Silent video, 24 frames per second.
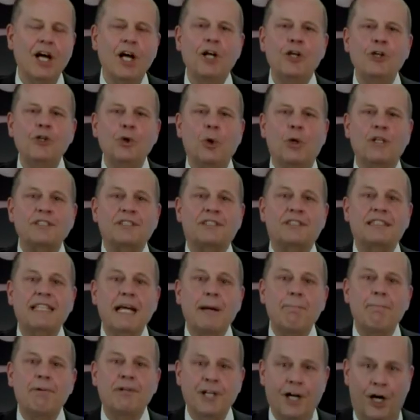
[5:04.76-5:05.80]
your
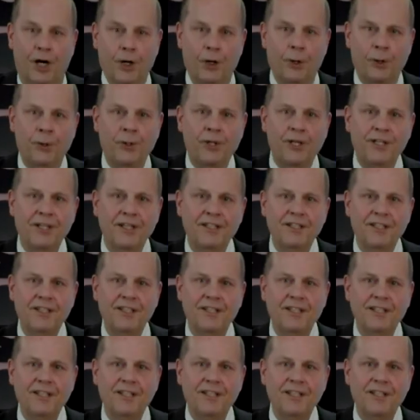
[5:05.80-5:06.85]
zip code
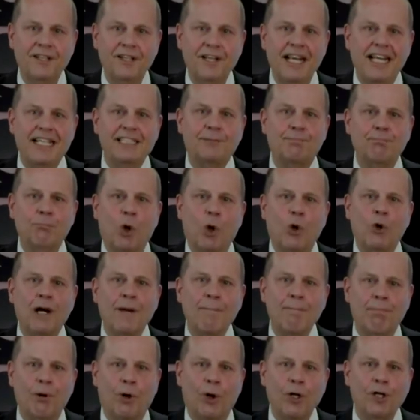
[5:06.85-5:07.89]
is more
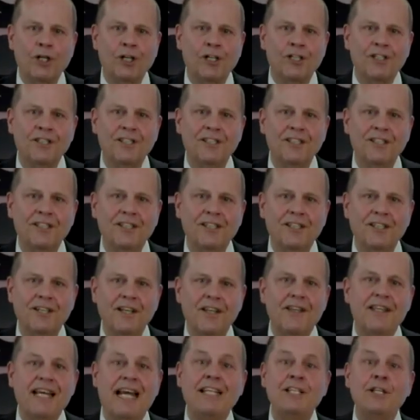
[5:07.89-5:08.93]
important
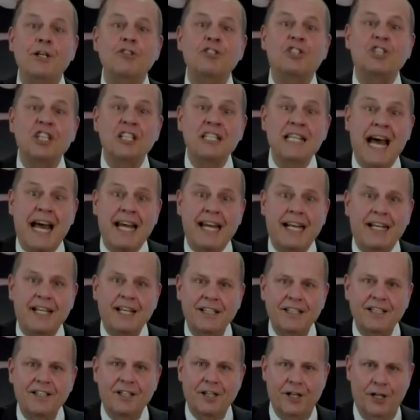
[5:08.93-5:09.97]
than your genetic
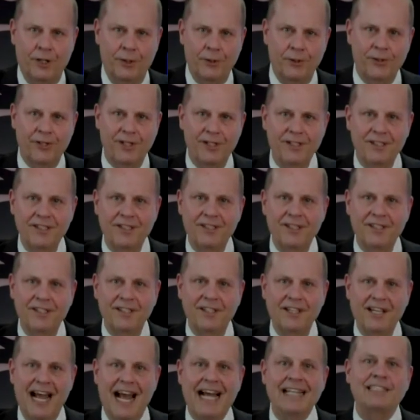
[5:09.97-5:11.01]
code
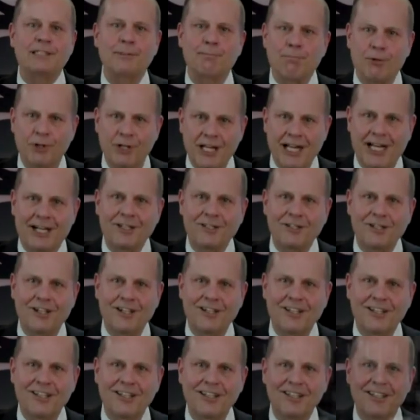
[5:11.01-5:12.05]
as a
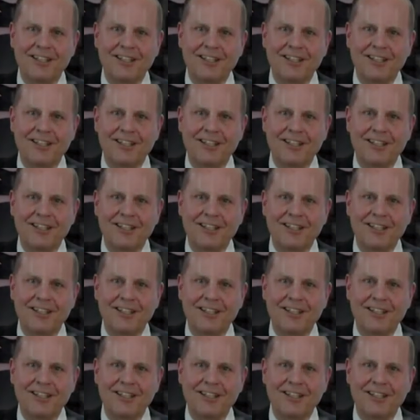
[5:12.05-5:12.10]
predictor.